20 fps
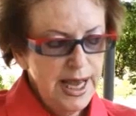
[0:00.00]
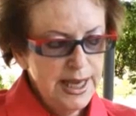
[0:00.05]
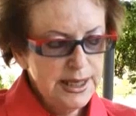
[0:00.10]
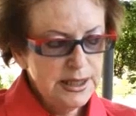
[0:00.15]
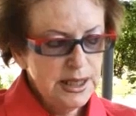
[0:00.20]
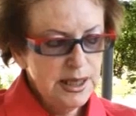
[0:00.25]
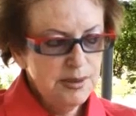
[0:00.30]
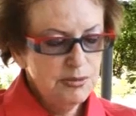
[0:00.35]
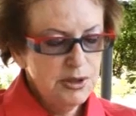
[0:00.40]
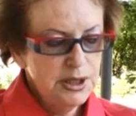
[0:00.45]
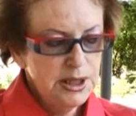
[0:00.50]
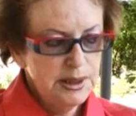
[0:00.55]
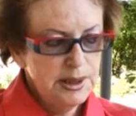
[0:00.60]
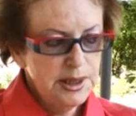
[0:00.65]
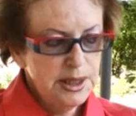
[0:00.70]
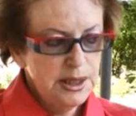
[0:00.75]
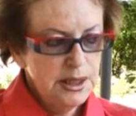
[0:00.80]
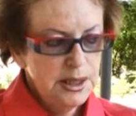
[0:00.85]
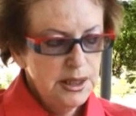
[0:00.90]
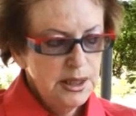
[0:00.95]
I came
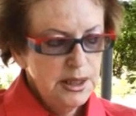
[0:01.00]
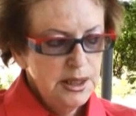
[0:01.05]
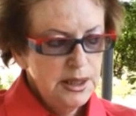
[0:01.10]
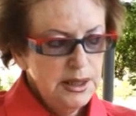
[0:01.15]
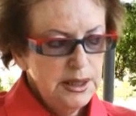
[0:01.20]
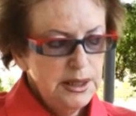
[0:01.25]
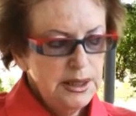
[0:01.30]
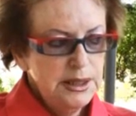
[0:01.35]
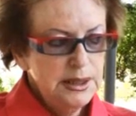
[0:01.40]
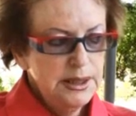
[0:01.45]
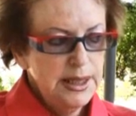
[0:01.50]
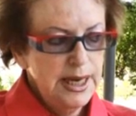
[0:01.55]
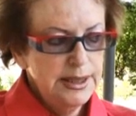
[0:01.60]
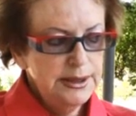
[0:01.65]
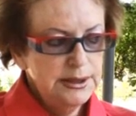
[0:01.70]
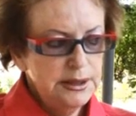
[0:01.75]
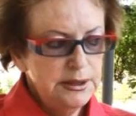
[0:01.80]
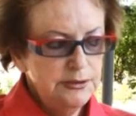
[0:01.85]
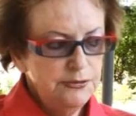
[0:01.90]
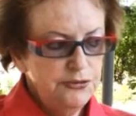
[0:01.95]
here in
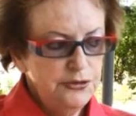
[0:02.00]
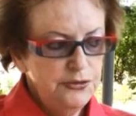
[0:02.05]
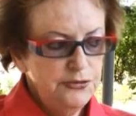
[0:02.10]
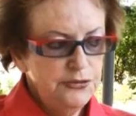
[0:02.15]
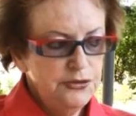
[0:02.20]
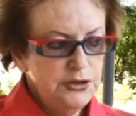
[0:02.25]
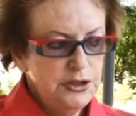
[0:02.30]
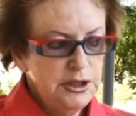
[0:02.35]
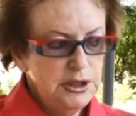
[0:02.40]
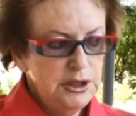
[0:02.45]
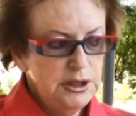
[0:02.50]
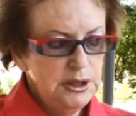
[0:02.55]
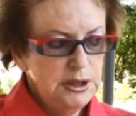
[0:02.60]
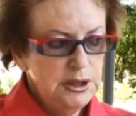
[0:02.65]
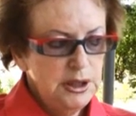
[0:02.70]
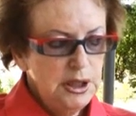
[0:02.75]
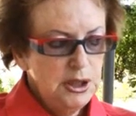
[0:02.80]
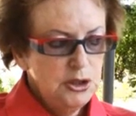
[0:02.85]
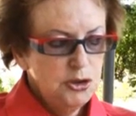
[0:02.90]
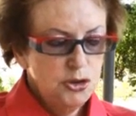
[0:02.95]

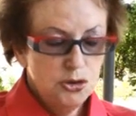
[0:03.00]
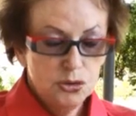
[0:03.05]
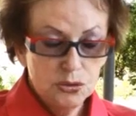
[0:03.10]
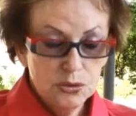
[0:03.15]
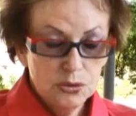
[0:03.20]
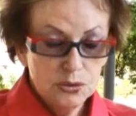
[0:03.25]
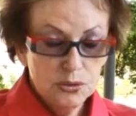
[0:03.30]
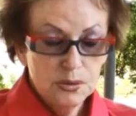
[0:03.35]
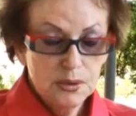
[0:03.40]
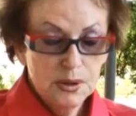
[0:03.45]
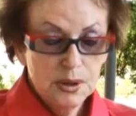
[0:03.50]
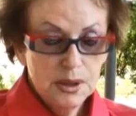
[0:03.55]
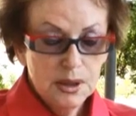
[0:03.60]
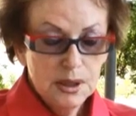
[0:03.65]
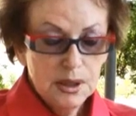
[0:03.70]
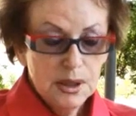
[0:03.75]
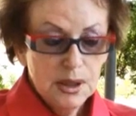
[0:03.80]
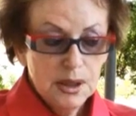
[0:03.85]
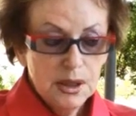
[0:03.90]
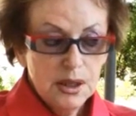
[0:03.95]
1952,
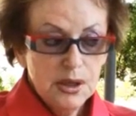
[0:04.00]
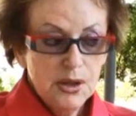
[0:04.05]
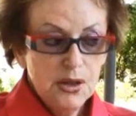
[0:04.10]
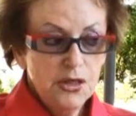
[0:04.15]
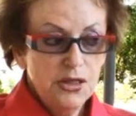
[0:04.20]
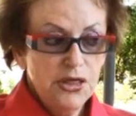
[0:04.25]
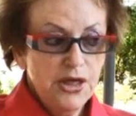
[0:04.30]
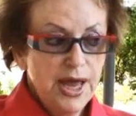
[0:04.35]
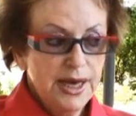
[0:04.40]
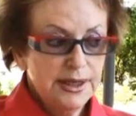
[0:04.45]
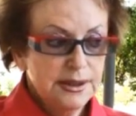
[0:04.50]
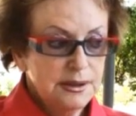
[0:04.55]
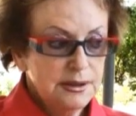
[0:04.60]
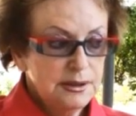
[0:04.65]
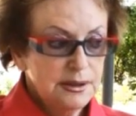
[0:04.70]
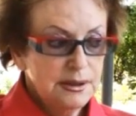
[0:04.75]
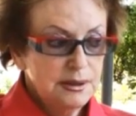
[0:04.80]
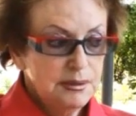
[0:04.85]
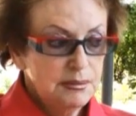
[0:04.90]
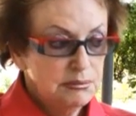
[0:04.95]

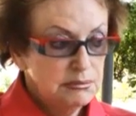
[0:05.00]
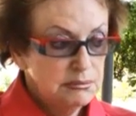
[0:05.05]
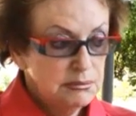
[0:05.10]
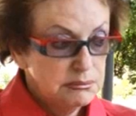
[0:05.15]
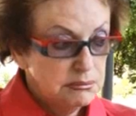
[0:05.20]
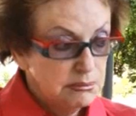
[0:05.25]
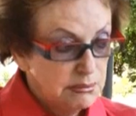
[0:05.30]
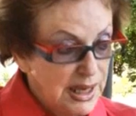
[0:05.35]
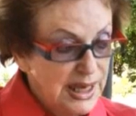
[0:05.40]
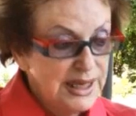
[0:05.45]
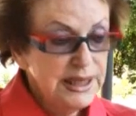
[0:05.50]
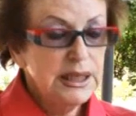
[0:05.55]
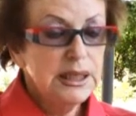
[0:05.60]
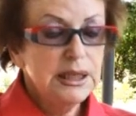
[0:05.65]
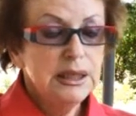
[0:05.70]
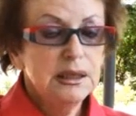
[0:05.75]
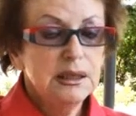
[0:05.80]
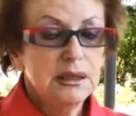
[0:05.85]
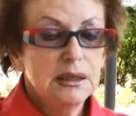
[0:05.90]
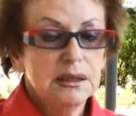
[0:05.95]
that
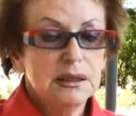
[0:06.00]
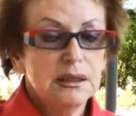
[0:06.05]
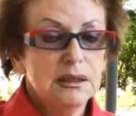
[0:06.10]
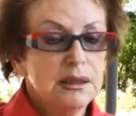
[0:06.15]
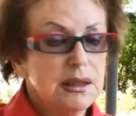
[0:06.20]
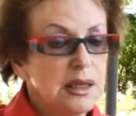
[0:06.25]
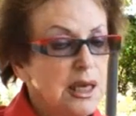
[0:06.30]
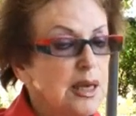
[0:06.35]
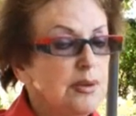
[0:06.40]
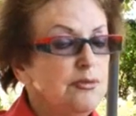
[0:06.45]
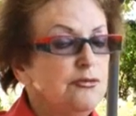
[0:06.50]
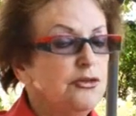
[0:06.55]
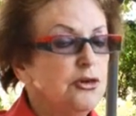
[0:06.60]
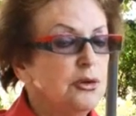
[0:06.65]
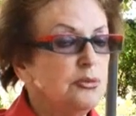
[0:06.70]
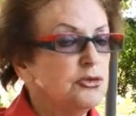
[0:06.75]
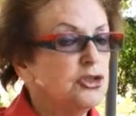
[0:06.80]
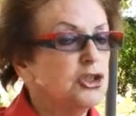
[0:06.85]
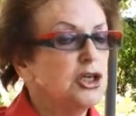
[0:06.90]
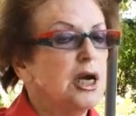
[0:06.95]
money came
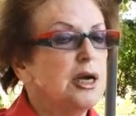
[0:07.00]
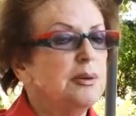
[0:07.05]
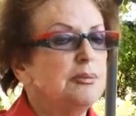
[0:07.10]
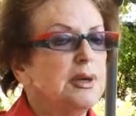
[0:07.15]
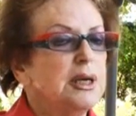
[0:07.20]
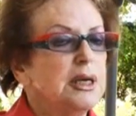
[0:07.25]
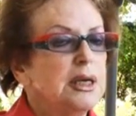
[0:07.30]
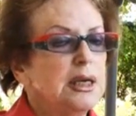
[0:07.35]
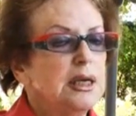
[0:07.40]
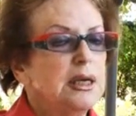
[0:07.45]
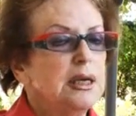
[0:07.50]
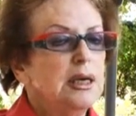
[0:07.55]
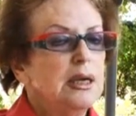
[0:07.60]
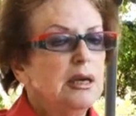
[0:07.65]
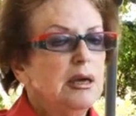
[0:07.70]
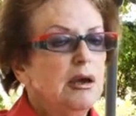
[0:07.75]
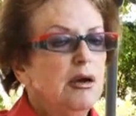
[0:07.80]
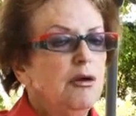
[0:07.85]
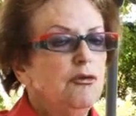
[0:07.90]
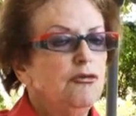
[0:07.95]
from Germany
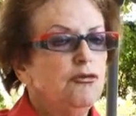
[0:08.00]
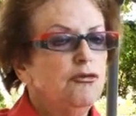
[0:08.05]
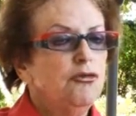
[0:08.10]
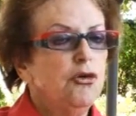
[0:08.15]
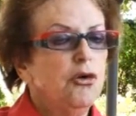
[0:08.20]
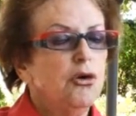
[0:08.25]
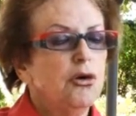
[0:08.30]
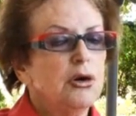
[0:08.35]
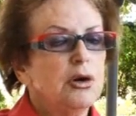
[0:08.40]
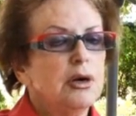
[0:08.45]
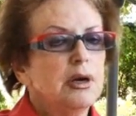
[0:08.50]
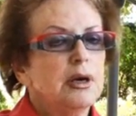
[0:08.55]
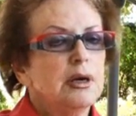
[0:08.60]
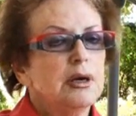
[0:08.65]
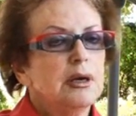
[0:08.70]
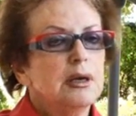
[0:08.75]
for